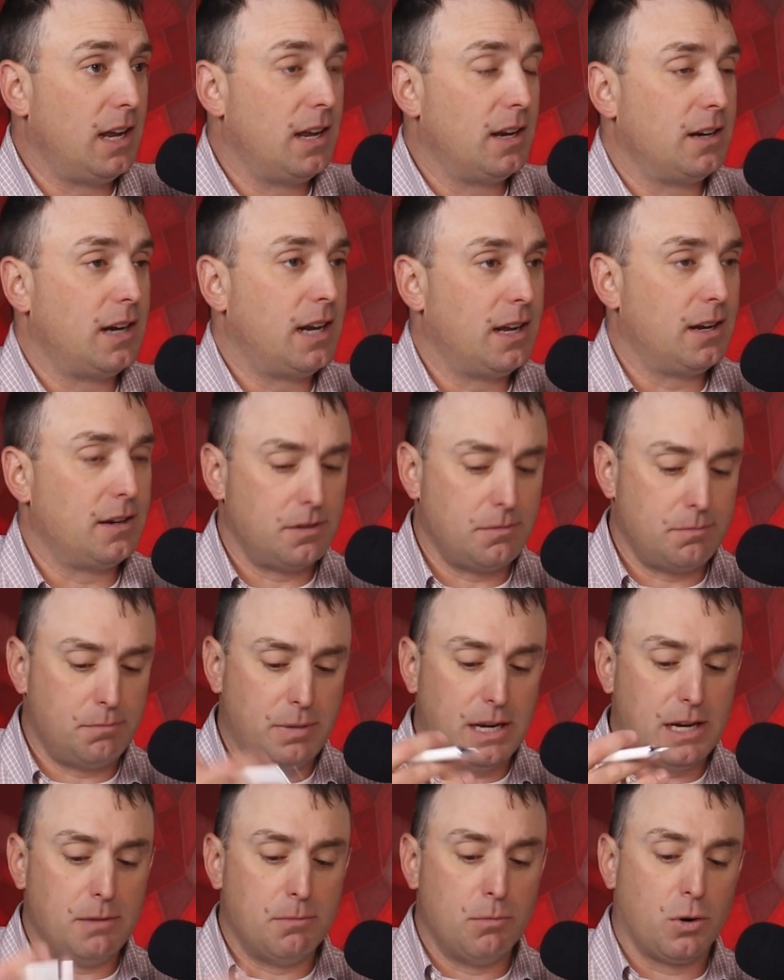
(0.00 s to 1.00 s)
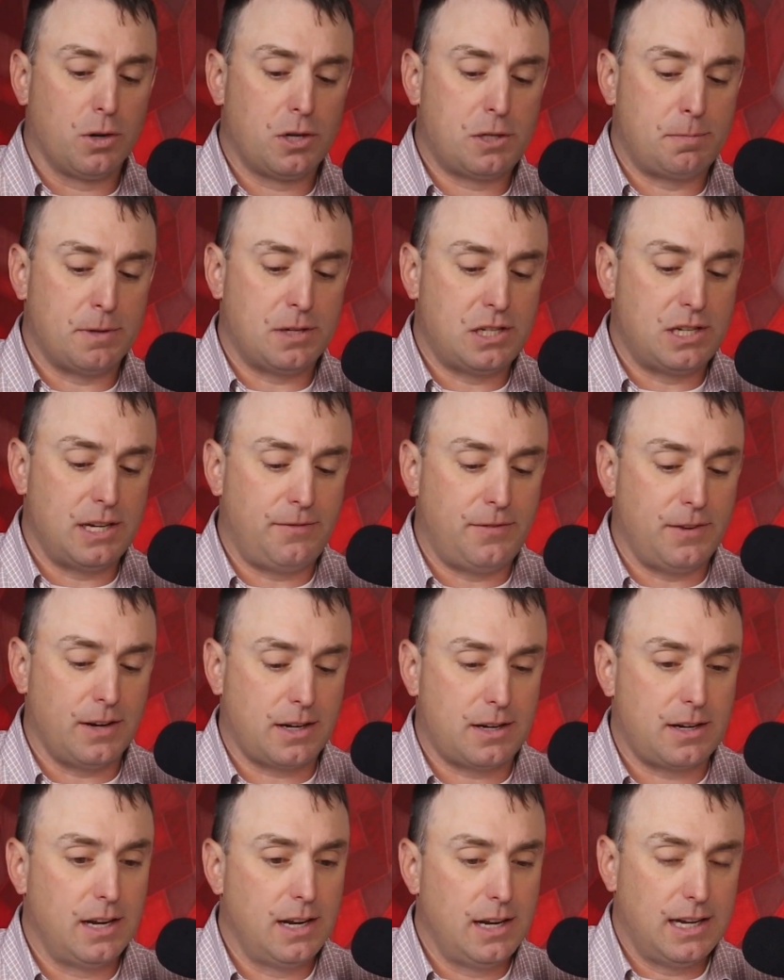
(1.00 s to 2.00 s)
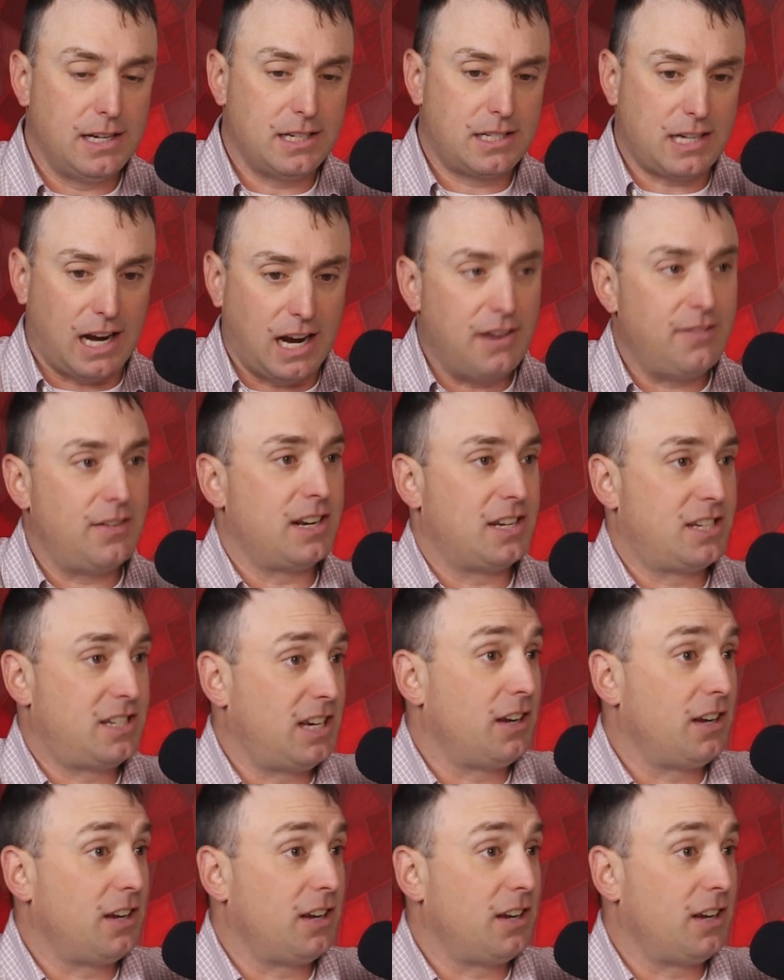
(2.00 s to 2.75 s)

and, and and being more specific, it's kind of at a